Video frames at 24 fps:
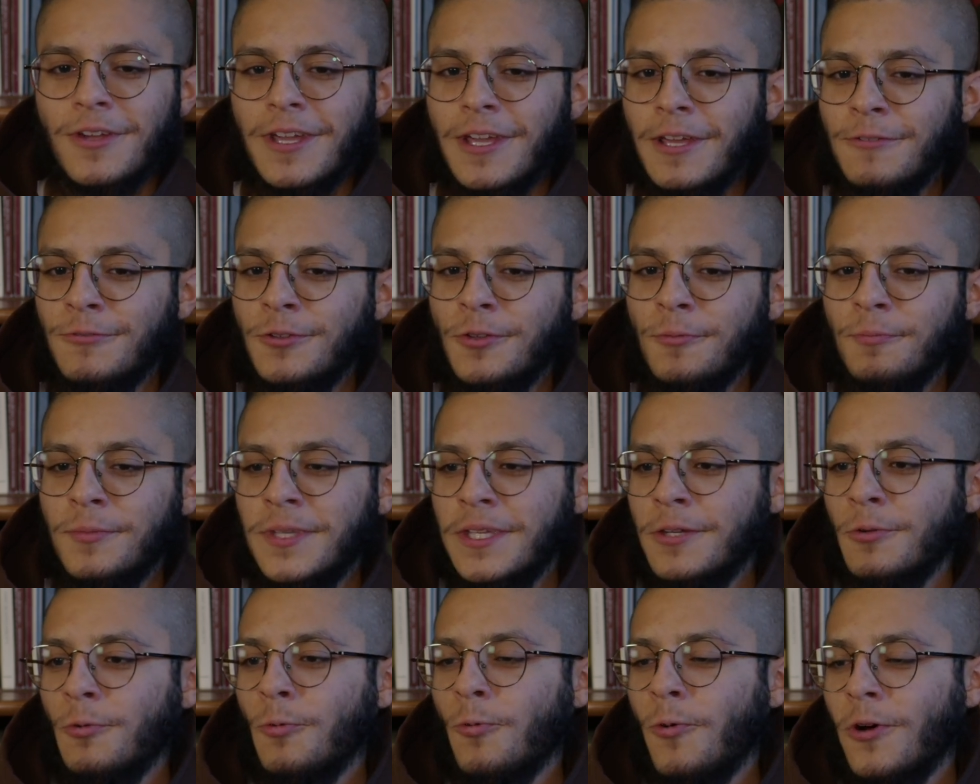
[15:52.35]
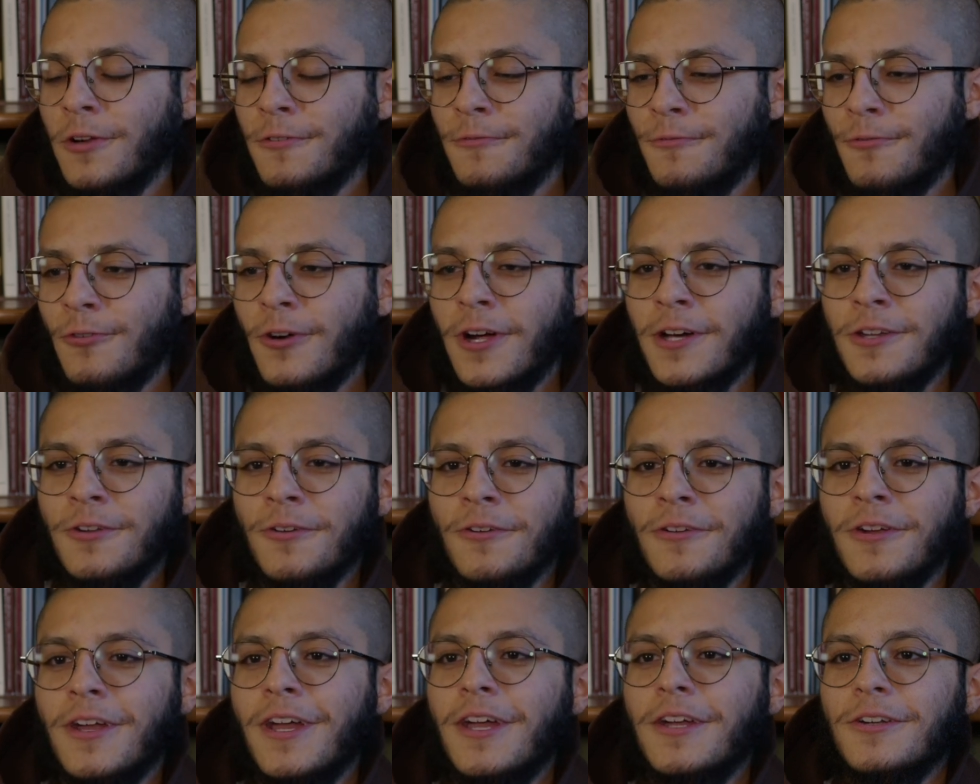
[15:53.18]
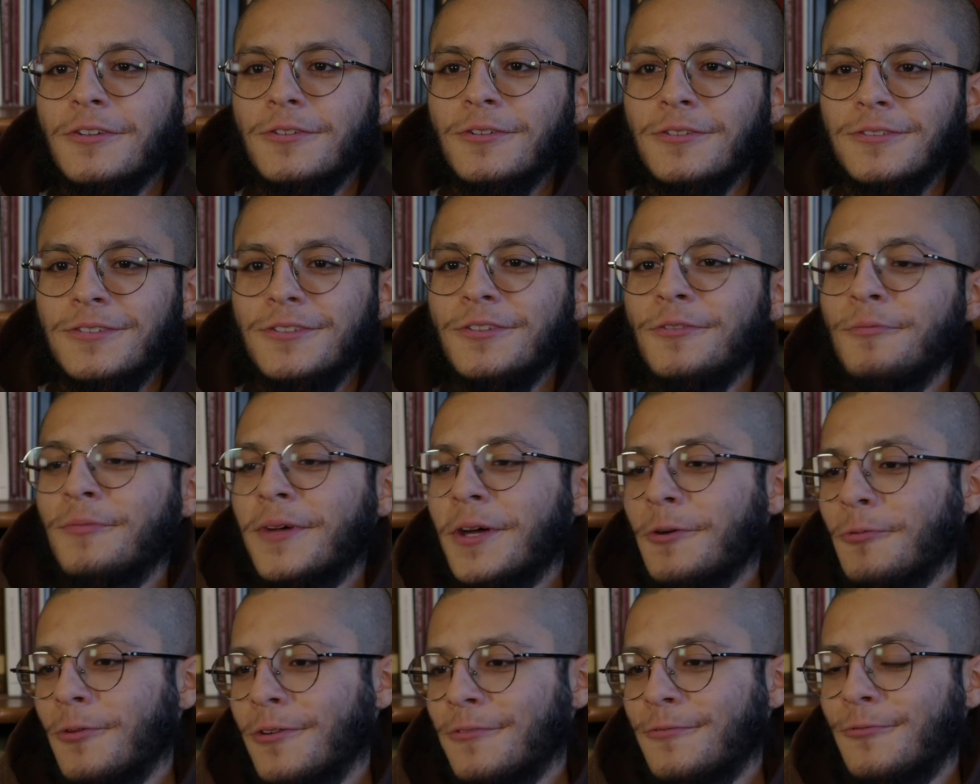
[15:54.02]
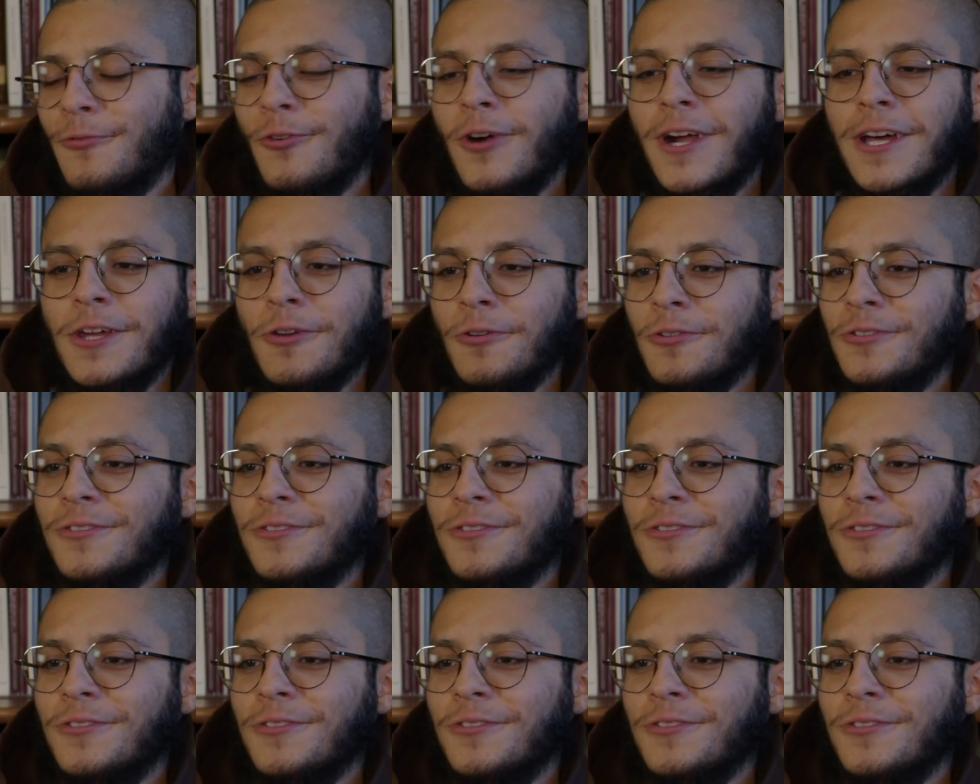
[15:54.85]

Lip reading: You meet one friar, good, you met one friar.